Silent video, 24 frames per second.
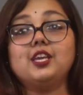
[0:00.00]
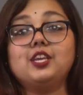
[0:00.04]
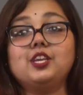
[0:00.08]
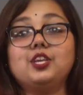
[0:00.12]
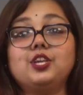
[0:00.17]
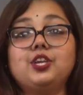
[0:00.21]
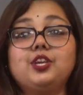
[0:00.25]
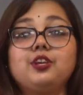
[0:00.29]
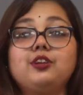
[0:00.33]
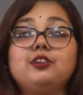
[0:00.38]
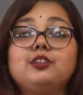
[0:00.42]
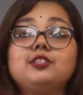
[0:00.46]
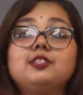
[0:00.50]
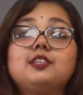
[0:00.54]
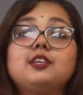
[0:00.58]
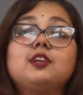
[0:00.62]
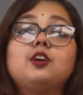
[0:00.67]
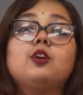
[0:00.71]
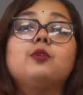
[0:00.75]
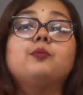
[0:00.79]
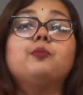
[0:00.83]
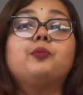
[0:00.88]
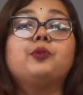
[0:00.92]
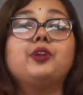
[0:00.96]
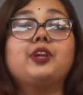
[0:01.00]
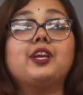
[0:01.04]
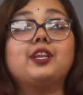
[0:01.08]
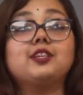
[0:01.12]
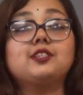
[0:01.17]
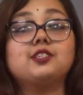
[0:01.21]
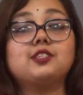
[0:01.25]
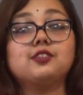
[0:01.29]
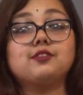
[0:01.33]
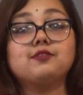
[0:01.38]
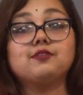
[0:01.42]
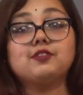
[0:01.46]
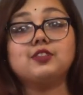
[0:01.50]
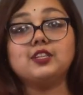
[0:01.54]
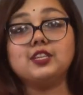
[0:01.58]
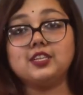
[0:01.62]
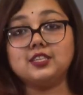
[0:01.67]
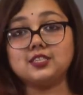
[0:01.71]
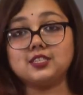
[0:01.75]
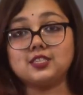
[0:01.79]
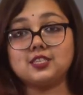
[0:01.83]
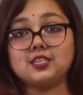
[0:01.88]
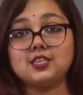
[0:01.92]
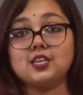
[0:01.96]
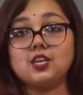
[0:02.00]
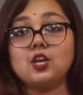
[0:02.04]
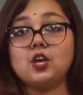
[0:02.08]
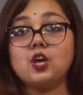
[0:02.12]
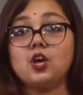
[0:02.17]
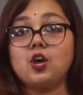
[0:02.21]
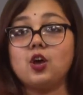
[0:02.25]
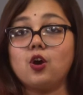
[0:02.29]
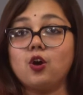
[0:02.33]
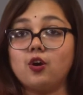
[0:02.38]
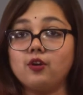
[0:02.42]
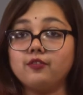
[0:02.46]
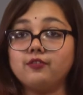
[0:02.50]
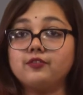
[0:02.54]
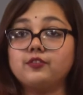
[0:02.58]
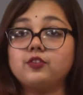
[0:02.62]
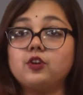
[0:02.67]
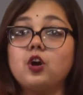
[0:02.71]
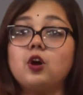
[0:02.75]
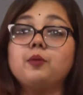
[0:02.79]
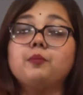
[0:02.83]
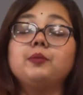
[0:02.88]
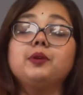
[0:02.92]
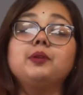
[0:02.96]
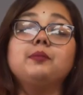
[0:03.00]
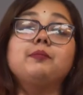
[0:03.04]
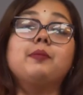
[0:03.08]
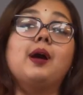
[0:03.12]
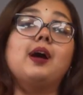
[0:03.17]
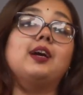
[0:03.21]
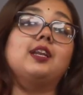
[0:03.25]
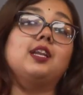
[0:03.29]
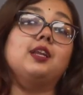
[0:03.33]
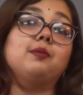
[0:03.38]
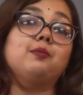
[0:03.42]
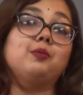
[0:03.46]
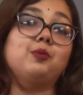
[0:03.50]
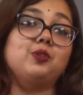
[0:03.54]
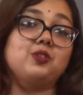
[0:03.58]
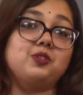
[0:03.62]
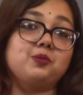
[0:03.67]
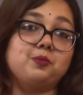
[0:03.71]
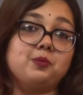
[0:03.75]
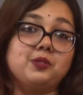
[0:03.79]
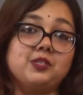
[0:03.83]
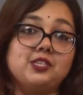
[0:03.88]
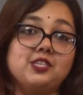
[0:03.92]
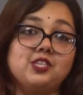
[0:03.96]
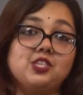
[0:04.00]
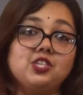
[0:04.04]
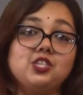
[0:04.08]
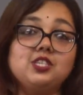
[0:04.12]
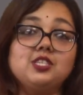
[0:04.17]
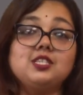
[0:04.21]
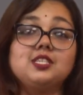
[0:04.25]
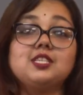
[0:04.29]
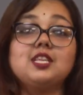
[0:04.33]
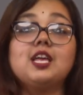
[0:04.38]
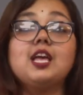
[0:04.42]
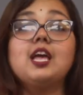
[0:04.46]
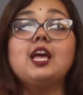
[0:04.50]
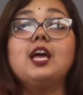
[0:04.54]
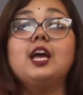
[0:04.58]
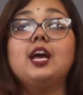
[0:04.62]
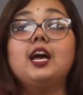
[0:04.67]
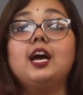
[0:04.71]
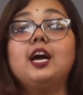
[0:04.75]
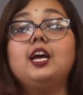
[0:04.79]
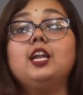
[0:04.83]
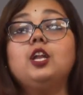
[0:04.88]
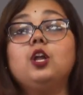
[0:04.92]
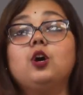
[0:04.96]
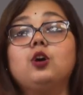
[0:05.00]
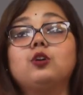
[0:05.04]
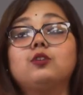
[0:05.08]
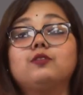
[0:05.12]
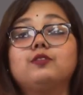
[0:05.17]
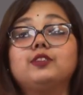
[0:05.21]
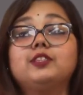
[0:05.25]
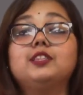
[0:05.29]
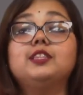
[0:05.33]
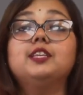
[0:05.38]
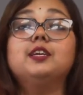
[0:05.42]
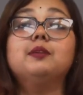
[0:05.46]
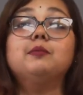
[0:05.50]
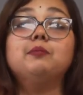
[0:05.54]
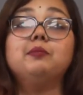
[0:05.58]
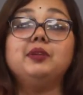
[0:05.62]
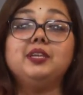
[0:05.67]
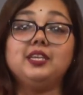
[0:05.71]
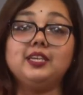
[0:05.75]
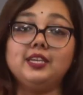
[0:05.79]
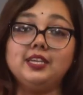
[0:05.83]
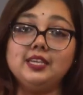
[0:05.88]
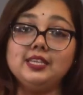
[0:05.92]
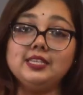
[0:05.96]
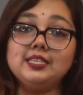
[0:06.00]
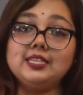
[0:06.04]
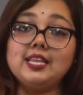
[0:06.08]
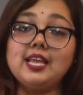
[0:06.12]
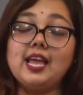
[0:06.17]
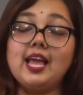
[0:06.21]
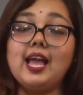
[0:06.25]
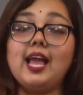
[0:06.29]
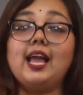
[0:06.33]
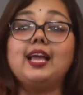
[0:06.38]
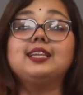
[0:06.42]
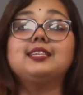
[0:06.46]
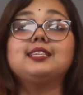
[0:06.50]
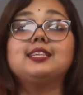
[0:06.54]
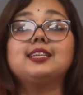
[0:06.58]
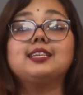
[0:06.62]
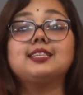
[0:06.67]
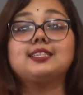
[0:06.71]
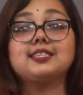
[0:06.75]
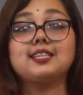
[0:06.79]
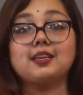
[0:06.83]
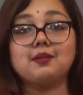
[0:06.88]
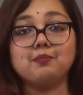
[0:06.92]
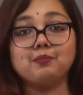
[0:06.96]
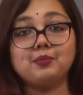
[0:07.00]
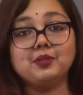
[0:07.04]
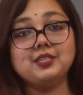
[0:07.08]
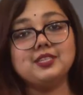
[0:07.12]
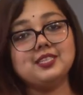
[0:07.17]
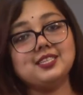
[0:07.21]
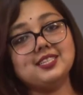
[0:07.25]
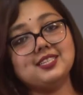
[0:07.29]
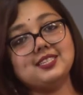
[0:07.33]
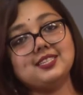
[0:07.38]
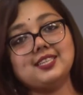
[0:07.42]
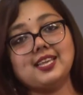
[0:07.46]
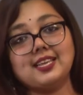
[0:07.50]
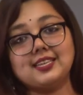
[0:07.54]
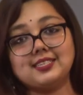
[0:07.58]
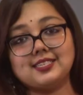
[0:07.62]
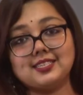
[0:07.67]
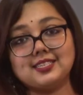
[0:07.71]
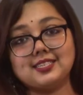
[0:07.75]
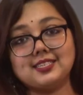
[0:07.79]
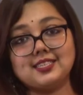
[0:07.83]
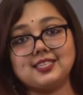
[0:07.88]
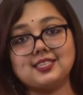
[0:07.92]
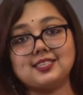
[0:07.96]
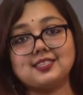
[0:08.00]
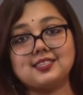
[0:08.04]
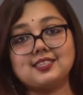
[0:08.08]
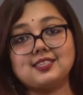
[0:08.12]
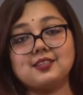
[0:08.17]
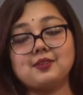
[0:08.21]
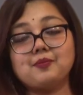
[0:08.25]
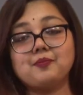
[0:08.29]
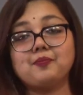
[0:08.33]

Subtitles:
Here is a comprehensive list of common Bangla postpositions along with their meanings and examples in sentences.